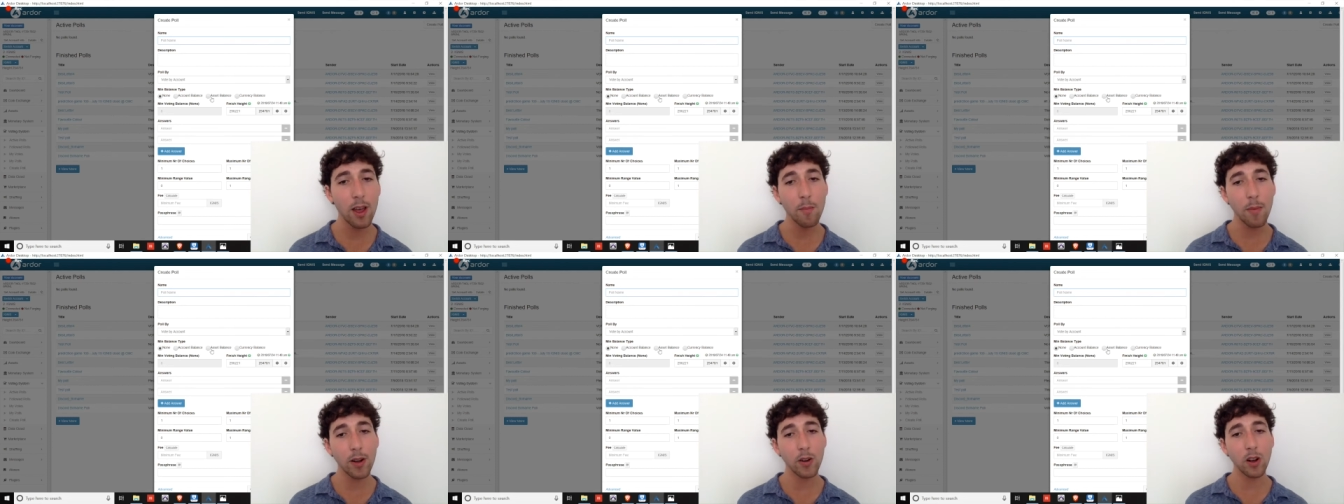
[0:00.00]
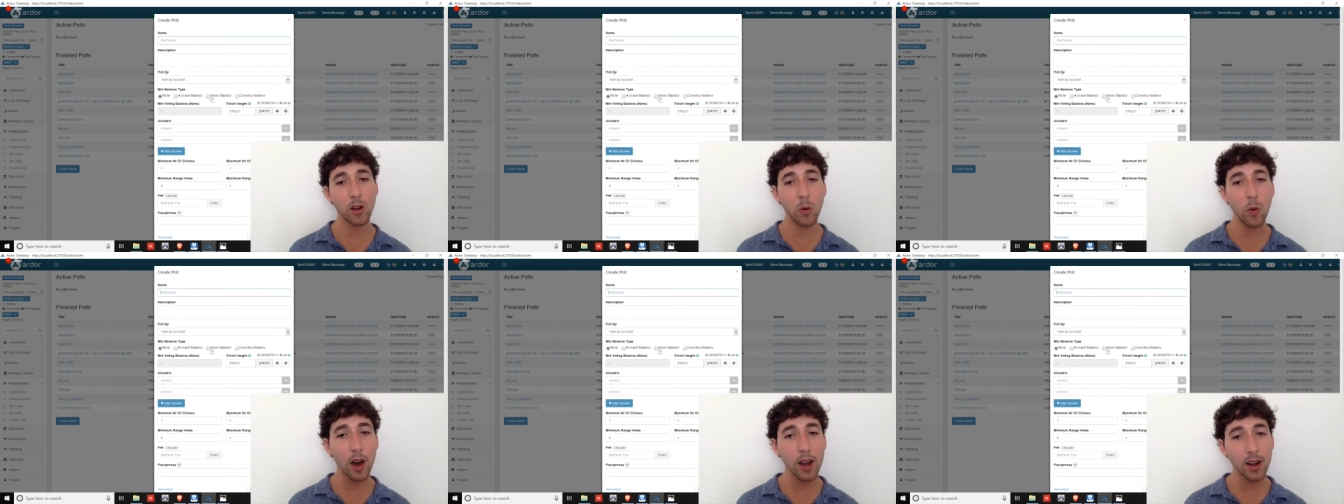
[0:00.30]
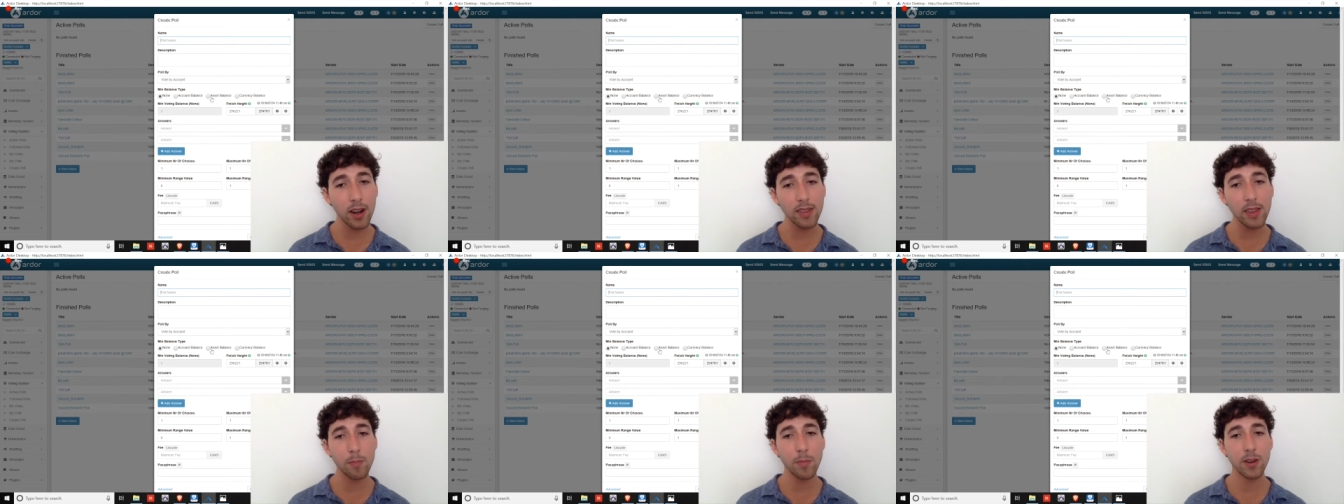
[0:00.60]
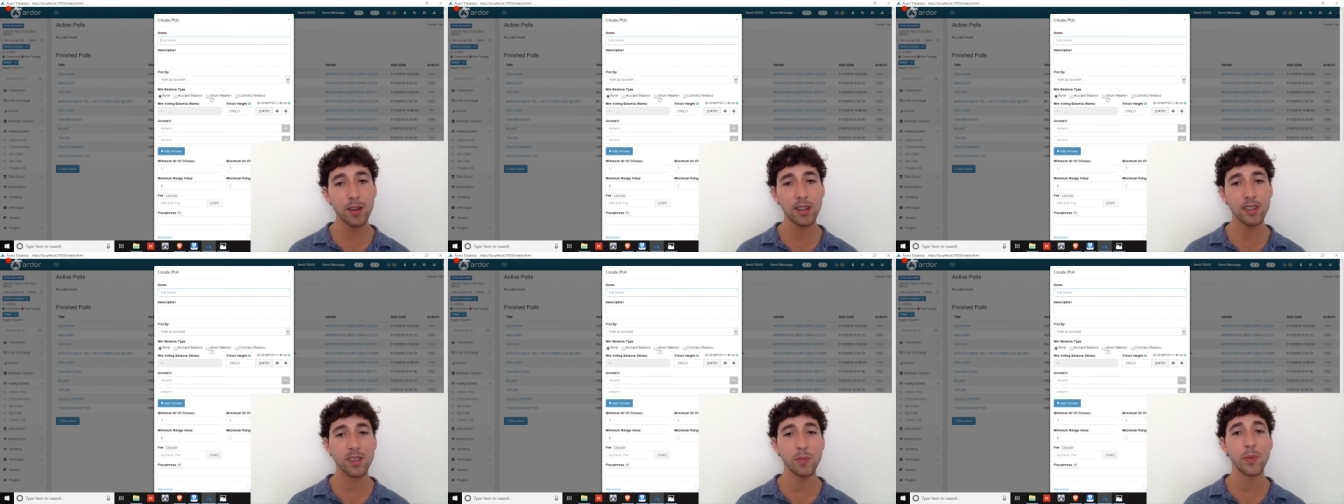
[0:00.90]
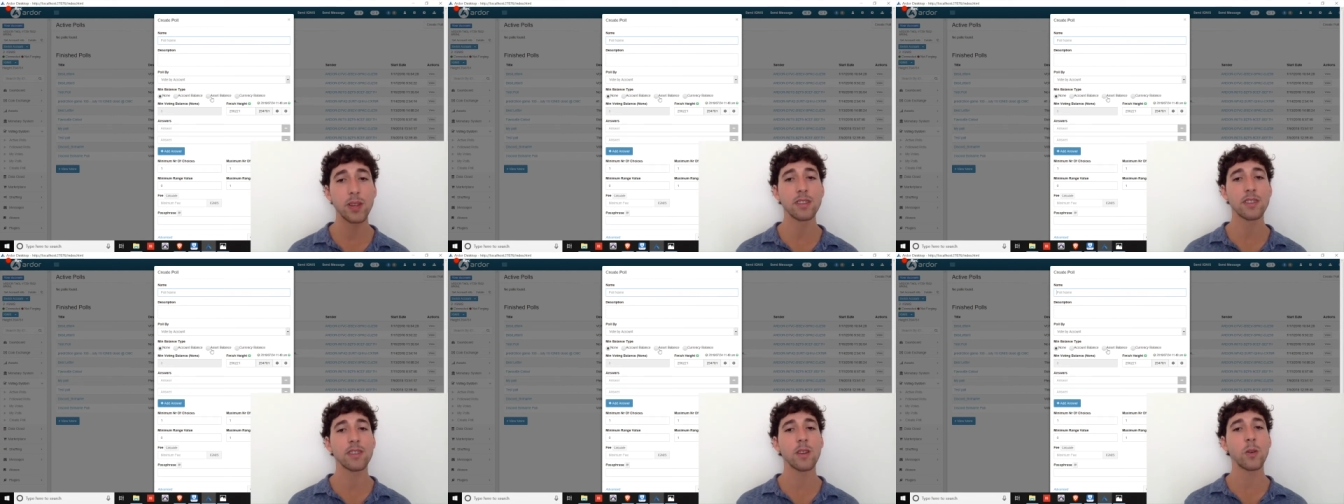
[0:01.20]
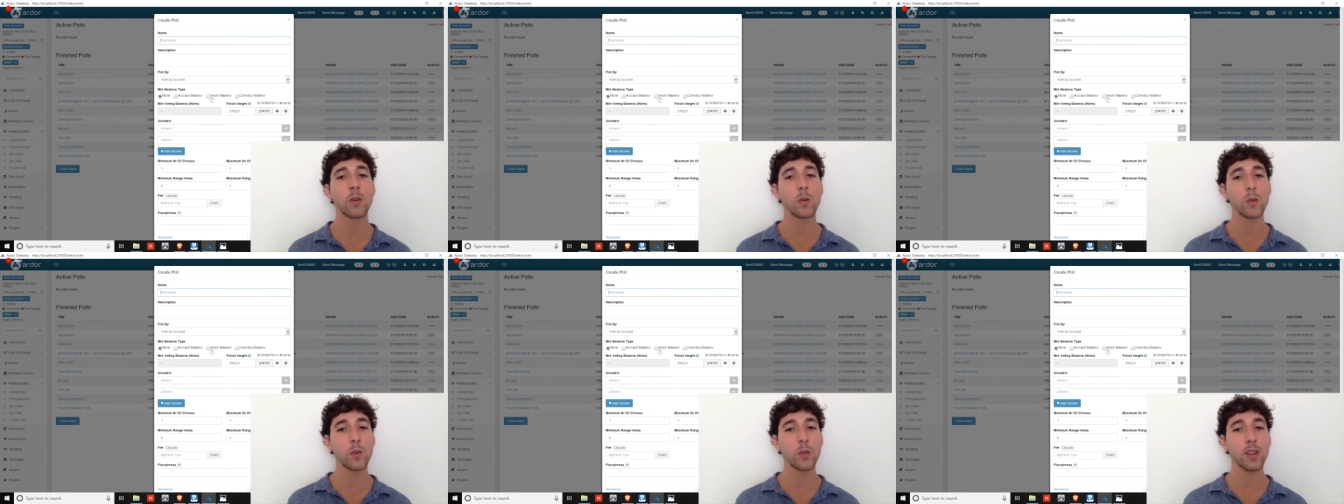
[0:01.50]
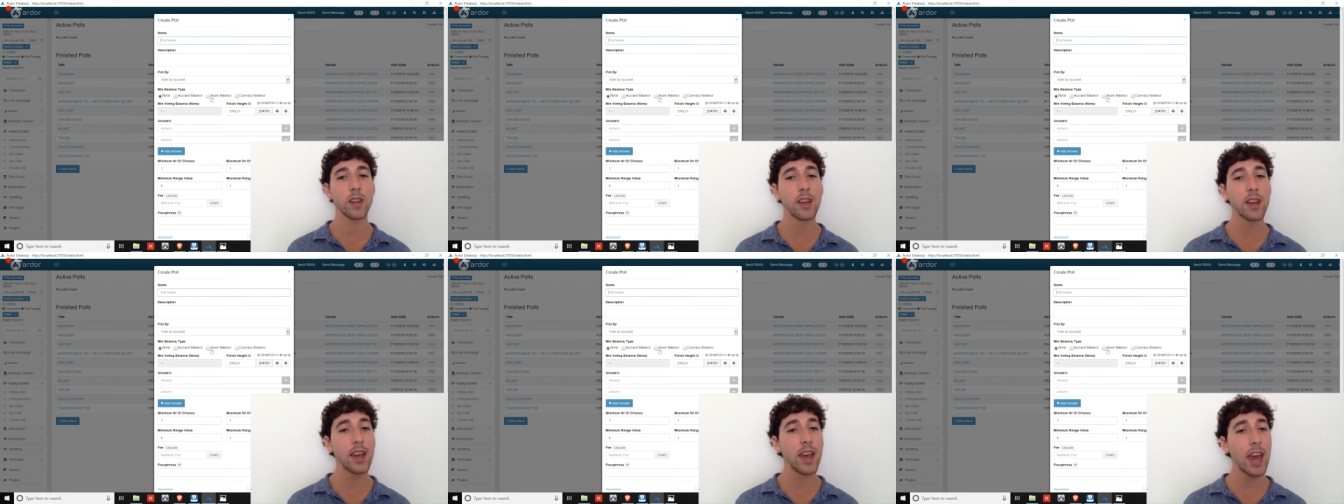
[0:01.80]
by requiring the participants hold
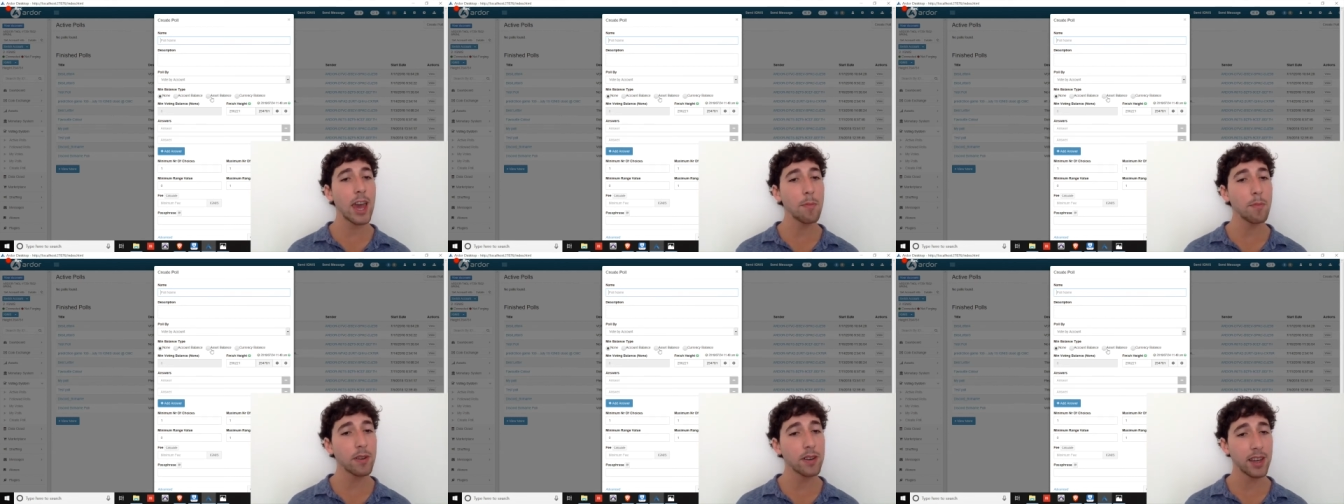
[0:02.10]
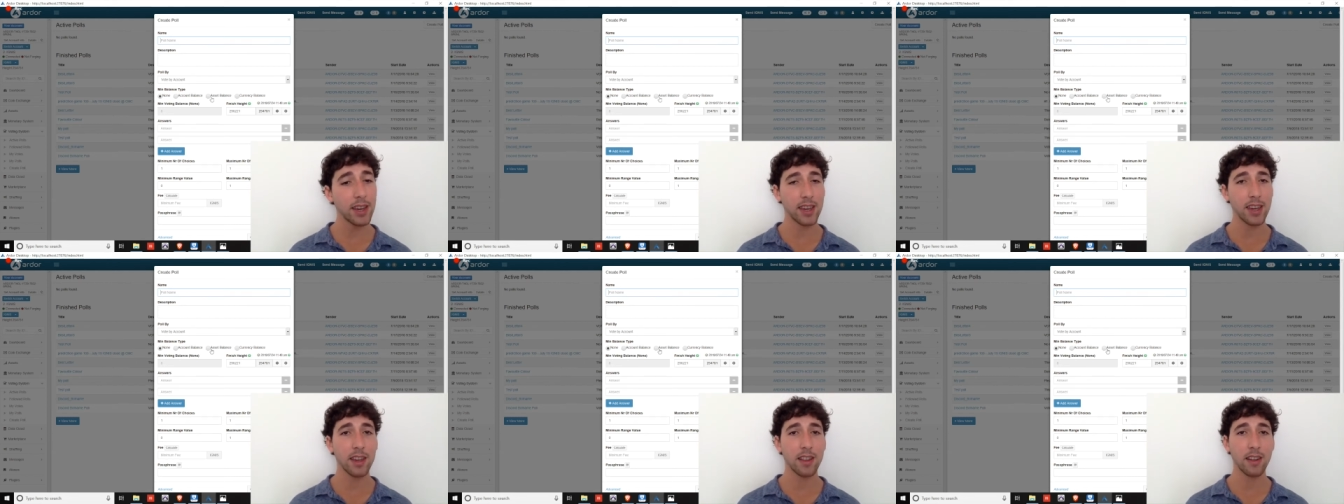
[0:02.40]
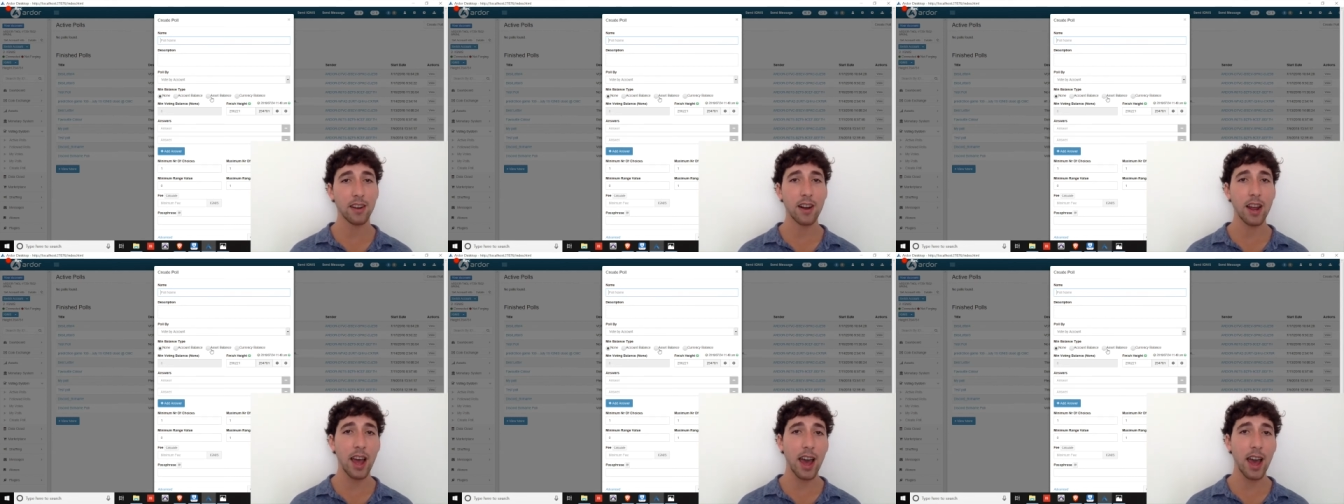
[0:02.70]
a particular